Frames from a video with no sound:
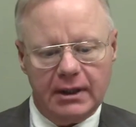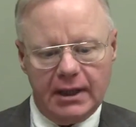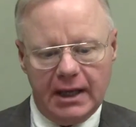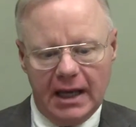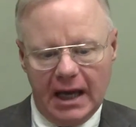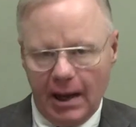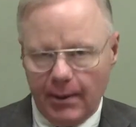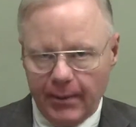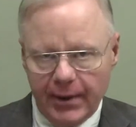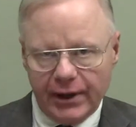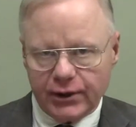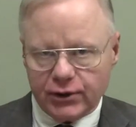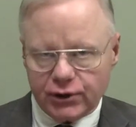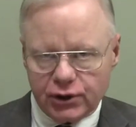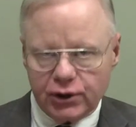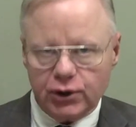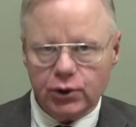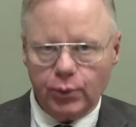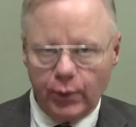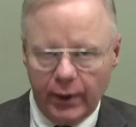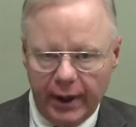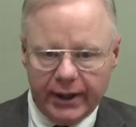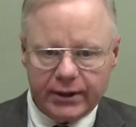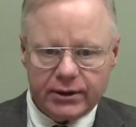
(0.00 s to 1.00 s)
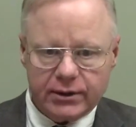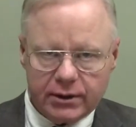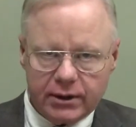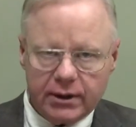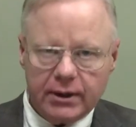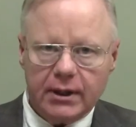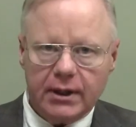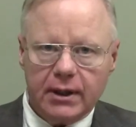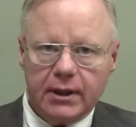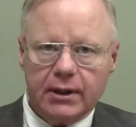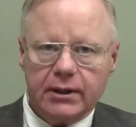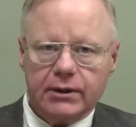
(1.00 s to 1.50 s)
how much you want
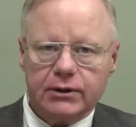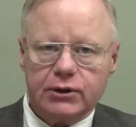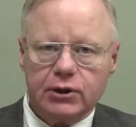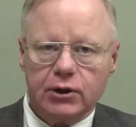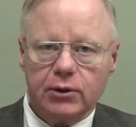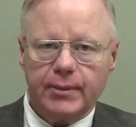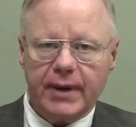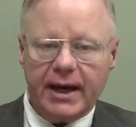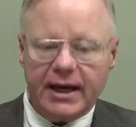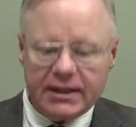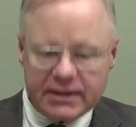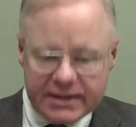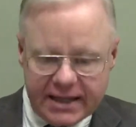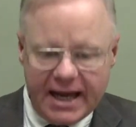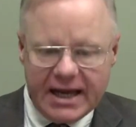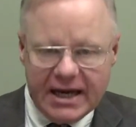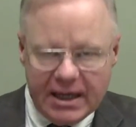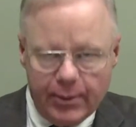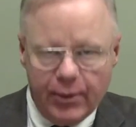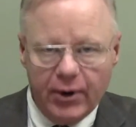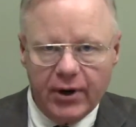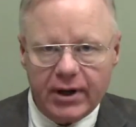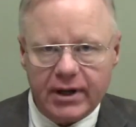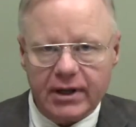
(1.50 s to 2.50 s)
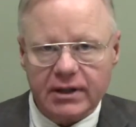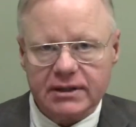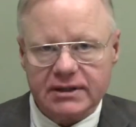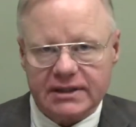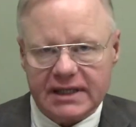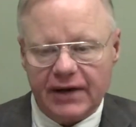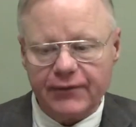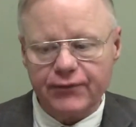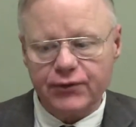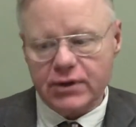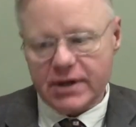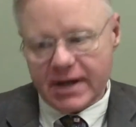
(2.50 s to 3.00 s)
to maintain American
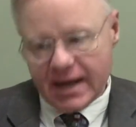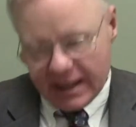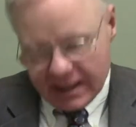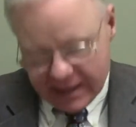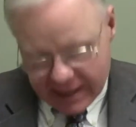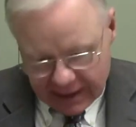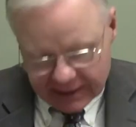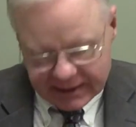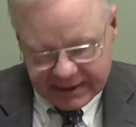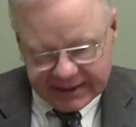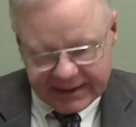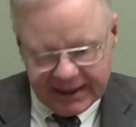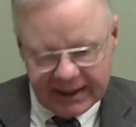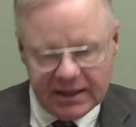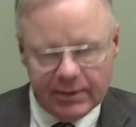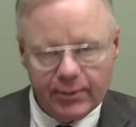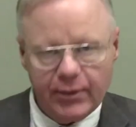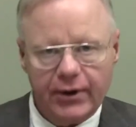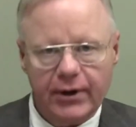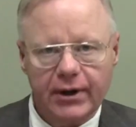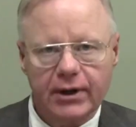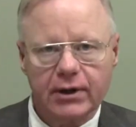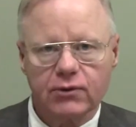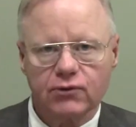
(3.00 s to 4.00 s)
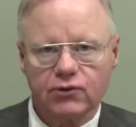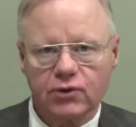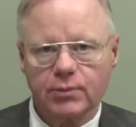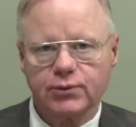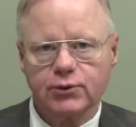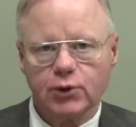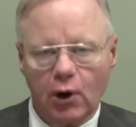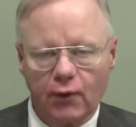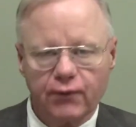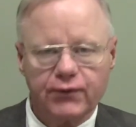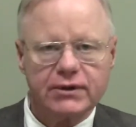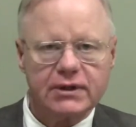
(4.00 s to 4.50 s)
sovereignty and not send American troops
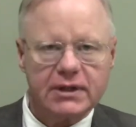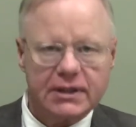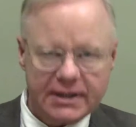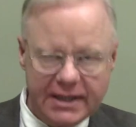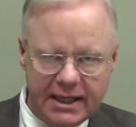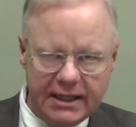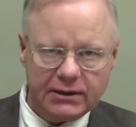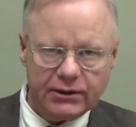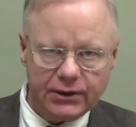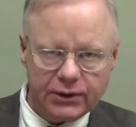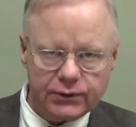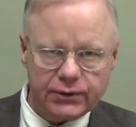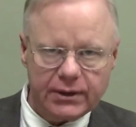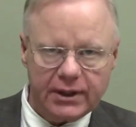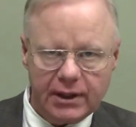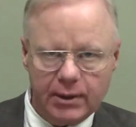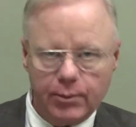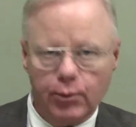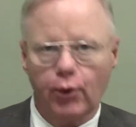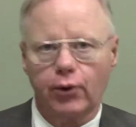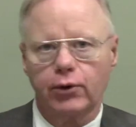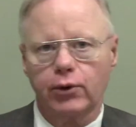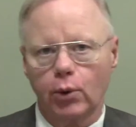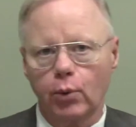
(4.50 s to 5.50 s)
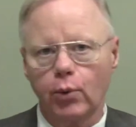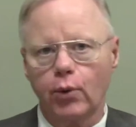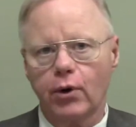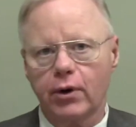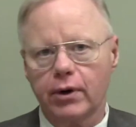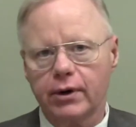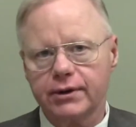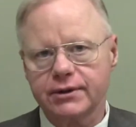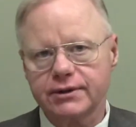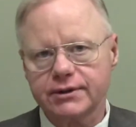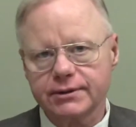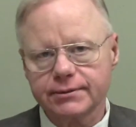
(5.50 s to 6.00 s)
over to needless and immoral
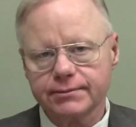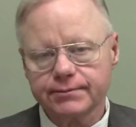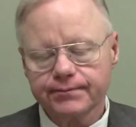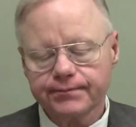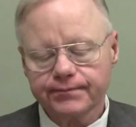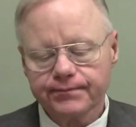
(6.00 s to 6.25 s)
wars.